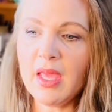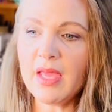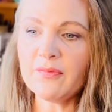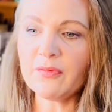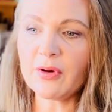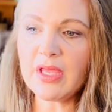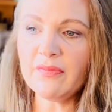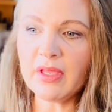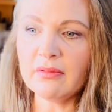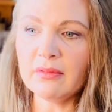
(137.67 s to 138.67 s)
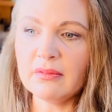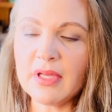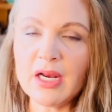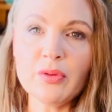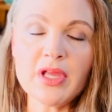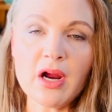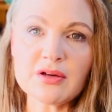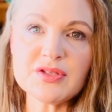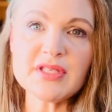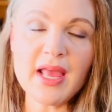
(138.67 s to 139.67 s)
And forgiving not only
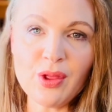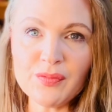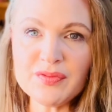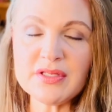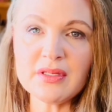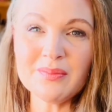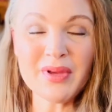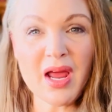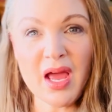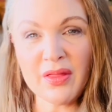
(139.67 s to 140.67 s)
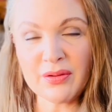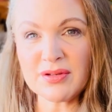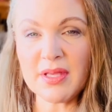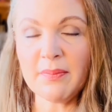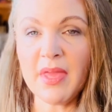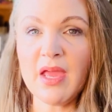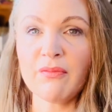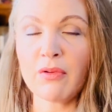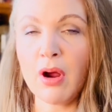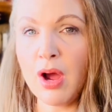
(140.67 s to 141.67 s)
ourselves, but others that may
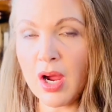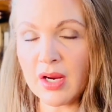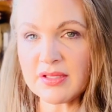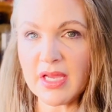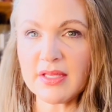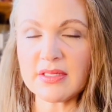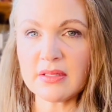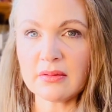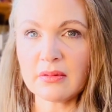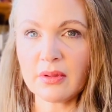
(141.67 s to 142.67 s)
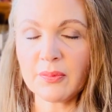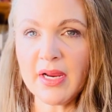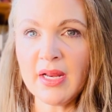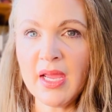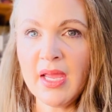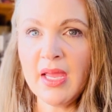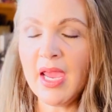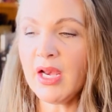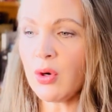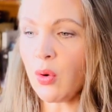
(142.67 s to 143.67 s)
have wronged us, all right?
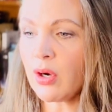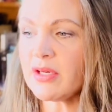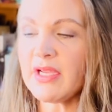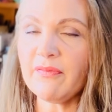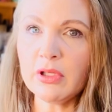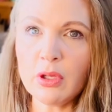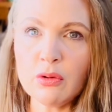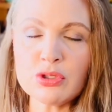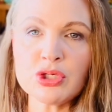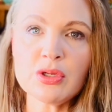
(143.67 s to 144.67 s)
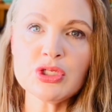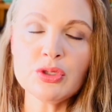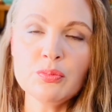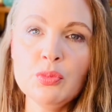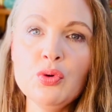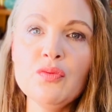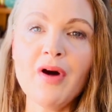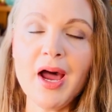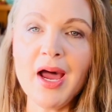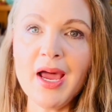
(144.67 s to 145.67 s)
And in order to have closure and to move
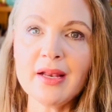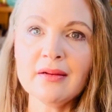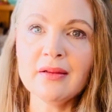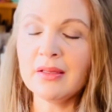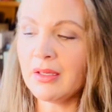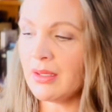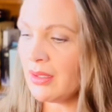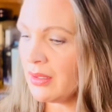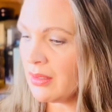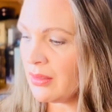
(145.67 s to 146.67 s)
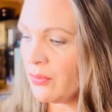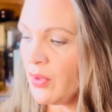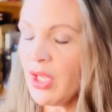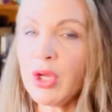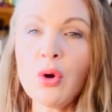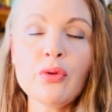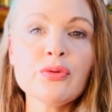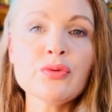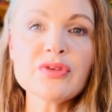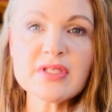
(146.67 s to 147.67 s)
on, we can go
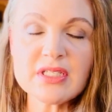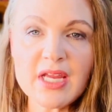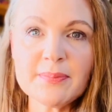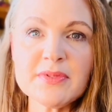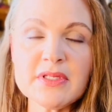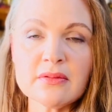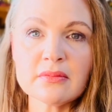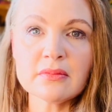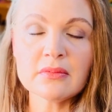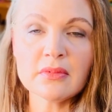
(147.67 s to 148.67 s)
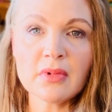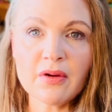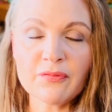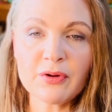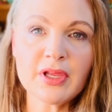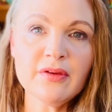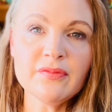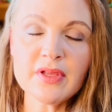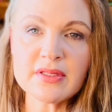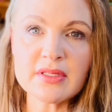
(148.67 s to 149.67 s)
through the steps of
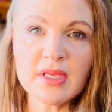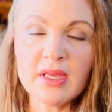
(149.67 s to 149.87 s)
forgiveness.